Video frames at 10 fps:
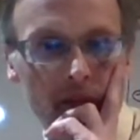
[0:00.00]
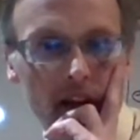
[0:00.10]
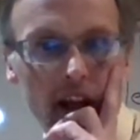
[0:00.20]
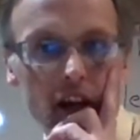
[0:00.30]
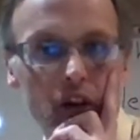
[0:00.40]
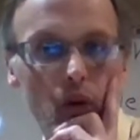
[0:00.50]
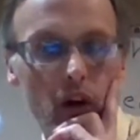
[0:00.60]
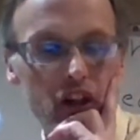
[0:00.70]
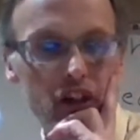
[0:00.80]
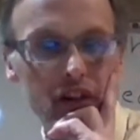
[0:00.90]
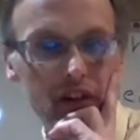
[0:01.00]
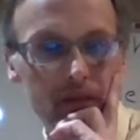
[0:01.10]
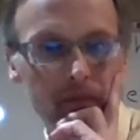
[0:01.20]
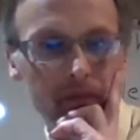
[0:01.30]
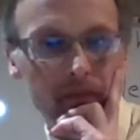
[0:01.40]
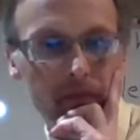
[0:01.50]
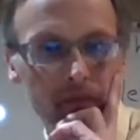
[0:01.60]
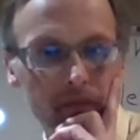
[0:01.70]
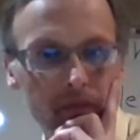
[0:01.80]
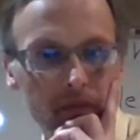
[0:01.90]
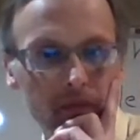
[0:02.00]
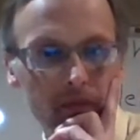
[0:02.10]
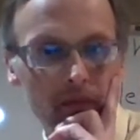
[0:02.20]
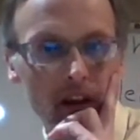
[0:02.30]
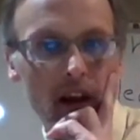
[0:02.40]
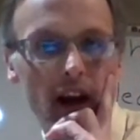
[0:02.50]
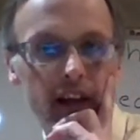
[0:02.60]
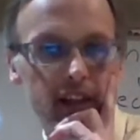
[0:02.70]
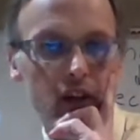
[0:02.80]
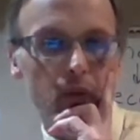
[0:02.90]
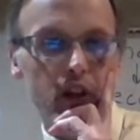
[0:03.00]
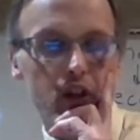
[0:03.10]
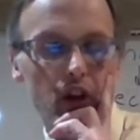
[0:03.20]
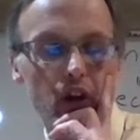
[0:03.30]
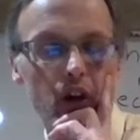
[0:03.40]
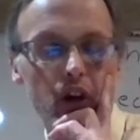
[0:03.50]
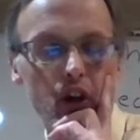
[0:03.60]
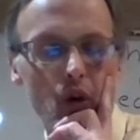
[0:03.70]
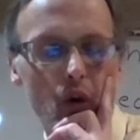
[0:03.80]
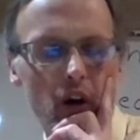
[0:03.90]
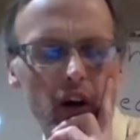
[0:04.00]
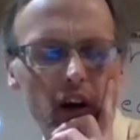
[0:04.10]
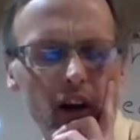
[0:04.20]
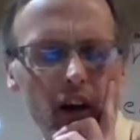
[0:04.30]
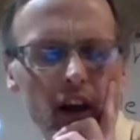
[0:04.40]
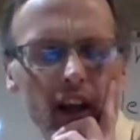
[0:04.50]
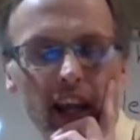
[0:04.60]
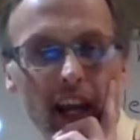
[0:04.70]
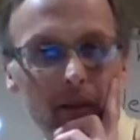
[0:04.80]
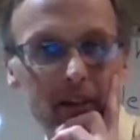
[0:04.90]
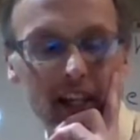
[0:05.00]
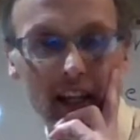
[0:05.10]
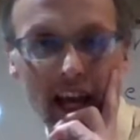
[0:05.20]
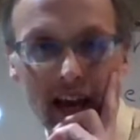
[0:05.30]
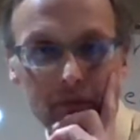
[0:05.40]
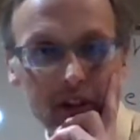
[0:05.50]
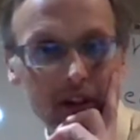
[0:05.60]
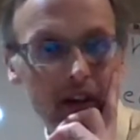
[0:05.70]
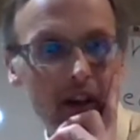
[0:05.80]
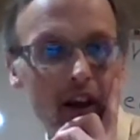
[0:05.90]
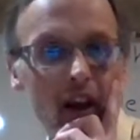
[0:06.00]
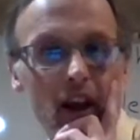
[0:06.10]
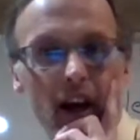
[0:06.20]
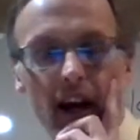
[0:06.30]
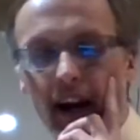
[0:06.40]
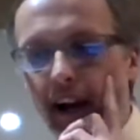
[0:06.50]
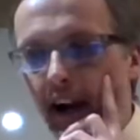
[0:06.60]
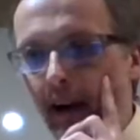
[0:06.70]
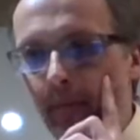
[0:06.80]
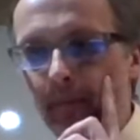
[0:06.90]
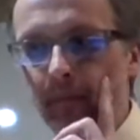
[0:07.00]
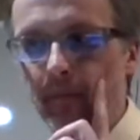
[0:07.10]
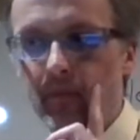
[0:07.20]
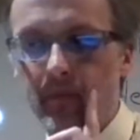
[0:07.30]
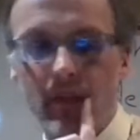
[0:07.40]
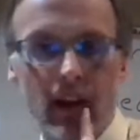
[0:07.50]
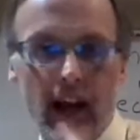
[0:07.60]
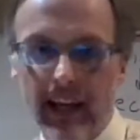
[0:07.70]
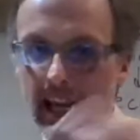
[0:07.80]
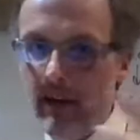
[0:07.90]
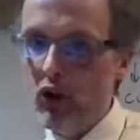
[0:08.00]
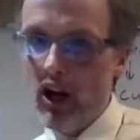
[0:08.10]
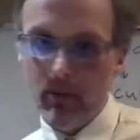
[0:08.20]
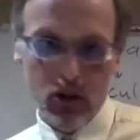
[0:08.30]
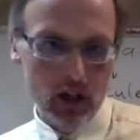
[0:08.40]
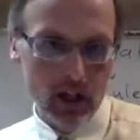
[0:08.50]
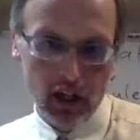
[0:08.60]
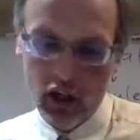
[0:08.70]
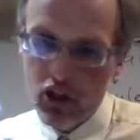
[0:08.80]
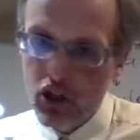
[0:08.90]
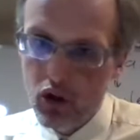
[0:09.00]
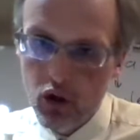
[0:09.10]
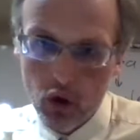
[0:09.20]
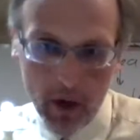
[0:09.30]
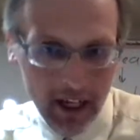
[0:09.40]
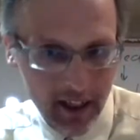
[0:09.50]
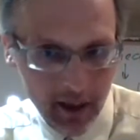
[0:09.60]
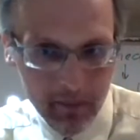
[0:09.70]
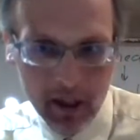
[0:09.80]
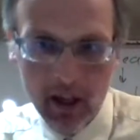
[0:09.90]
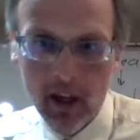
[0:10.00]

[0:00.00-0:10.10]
Any other questions? I did return your KMT labs. I gave you an opportunity to correct them.